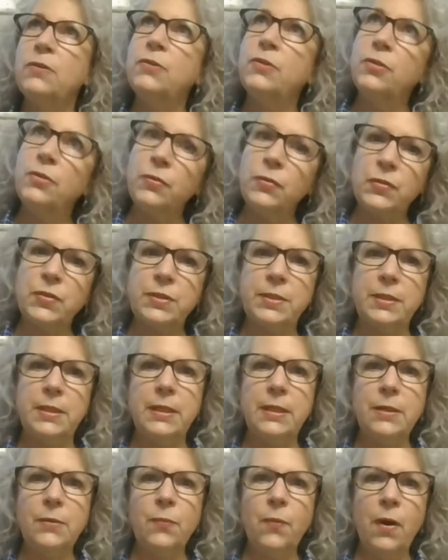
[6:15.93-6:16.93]
Do you
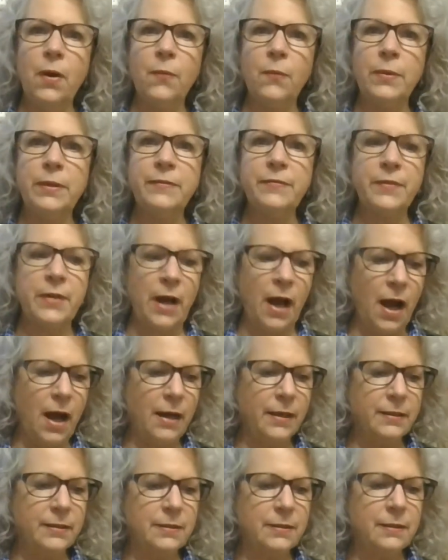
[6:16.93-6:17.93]
see what we've
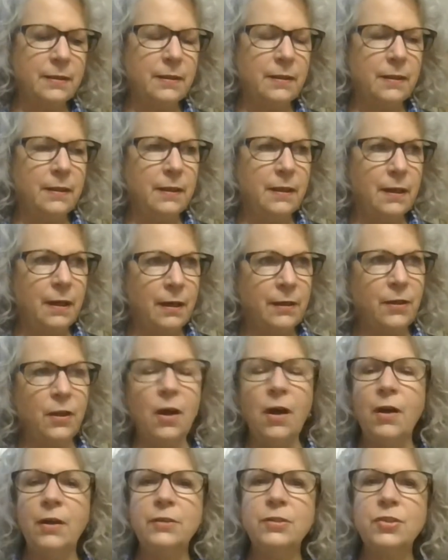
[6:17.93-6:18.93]
got? An
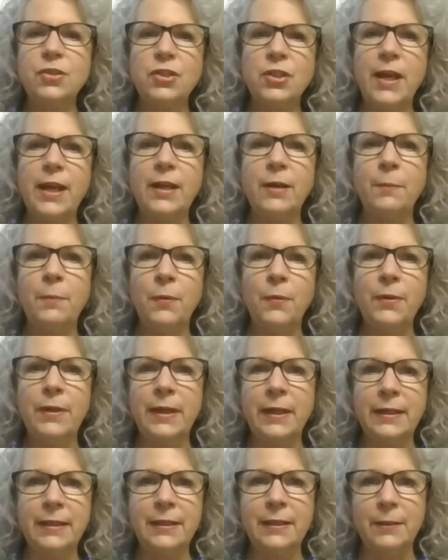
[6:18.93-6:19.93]
unshakable
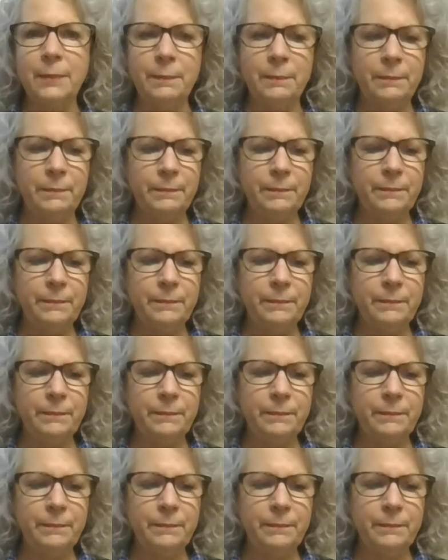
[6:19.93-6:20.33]
kingdom.